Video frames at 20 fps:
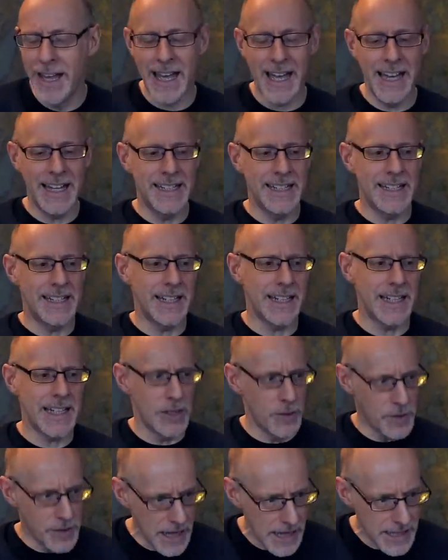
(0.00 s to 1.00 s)
And they
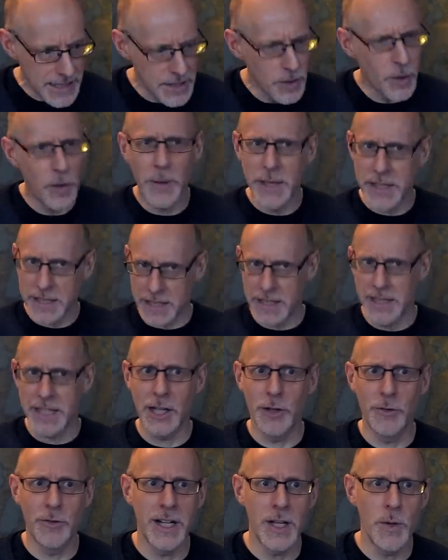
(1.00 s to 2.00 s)
go, yes, oh, it's going to
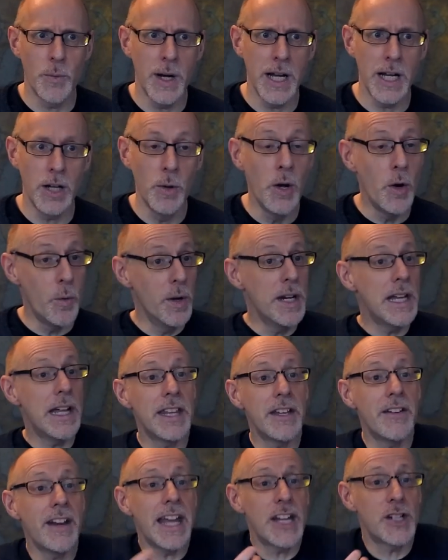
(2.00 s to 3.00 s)
go really well. Well, now
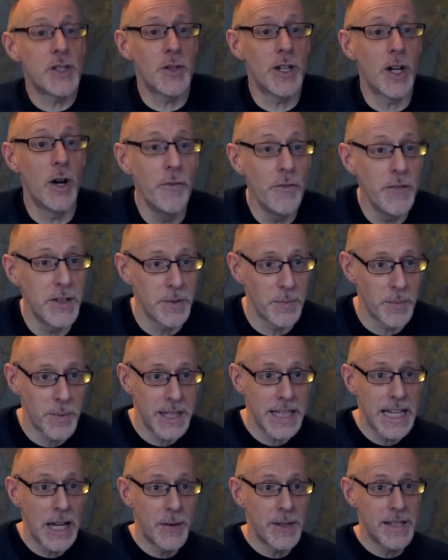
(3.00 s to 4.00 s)
they're extra confident when
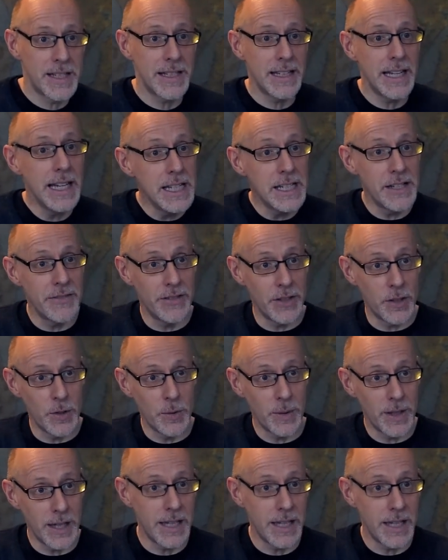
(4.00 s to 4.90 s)
they go into the interview.